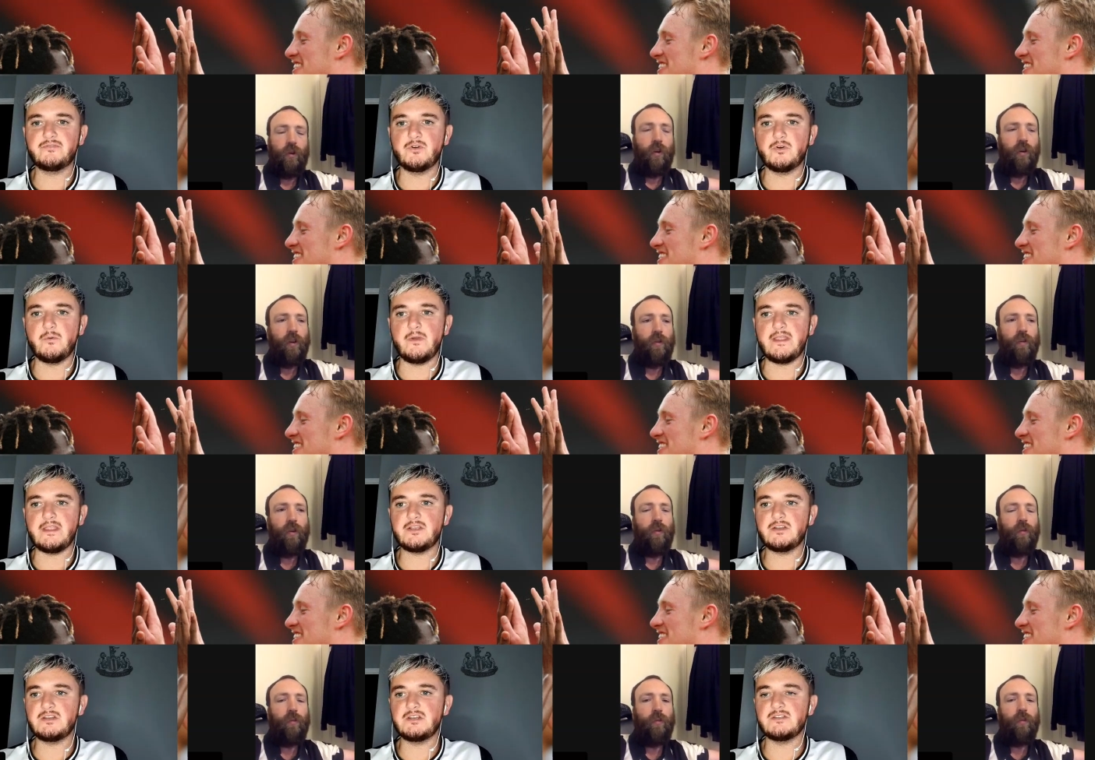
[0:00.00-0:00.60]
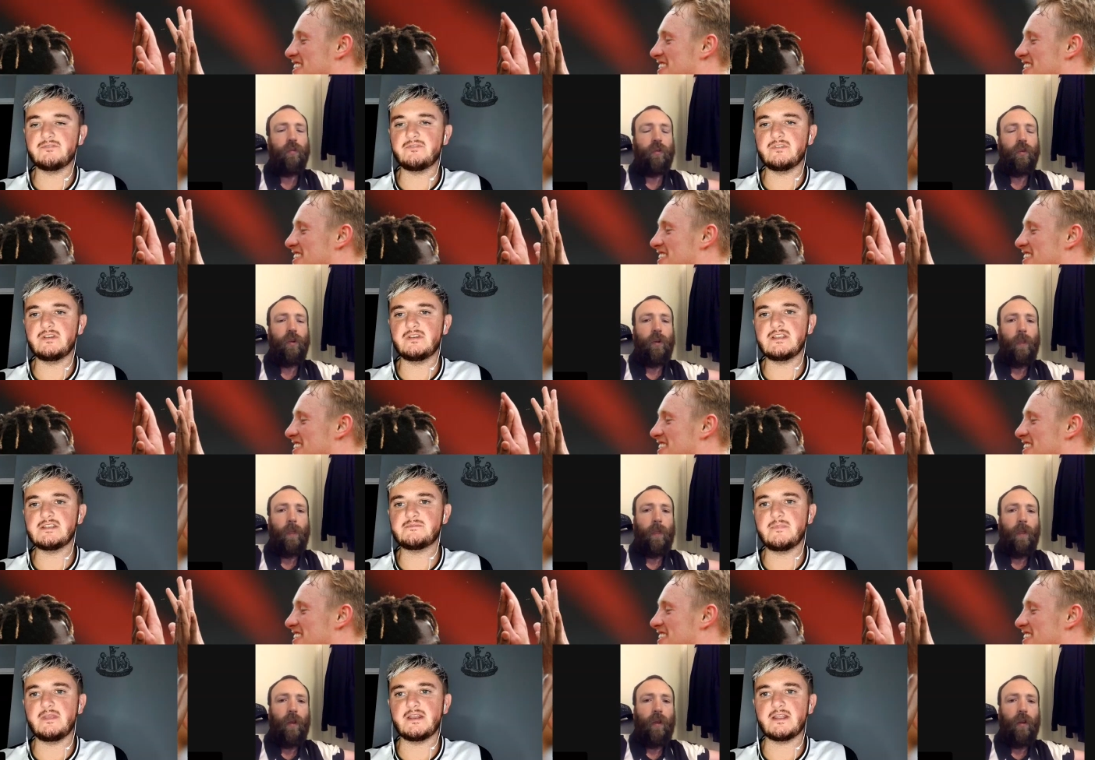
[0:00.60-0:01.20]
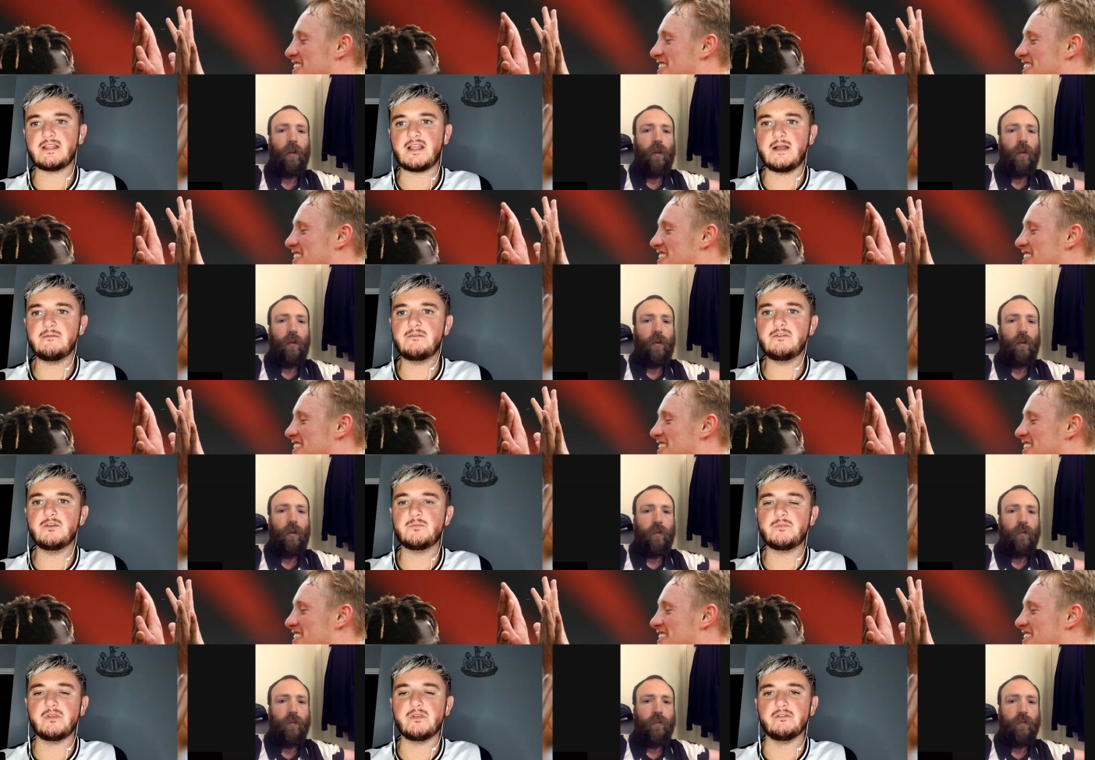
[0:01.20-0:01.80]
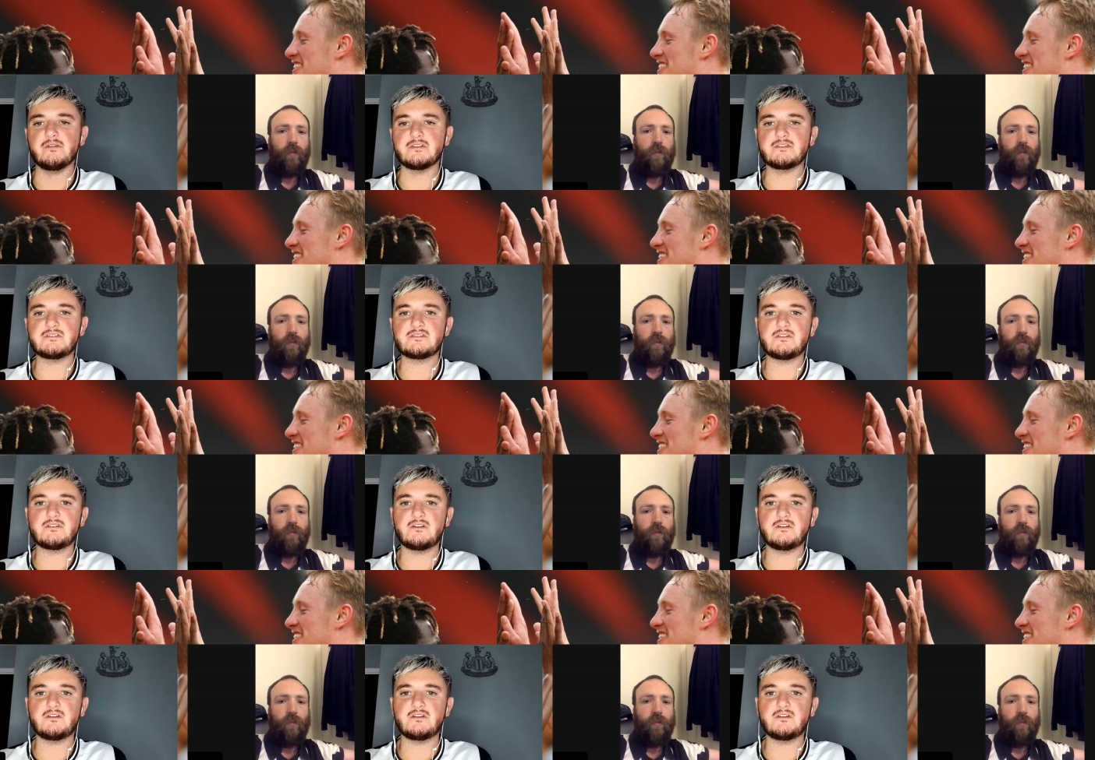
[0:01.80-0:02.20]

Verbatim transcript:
Speaker 1: no. where he couldn't have at least made a cameo appearance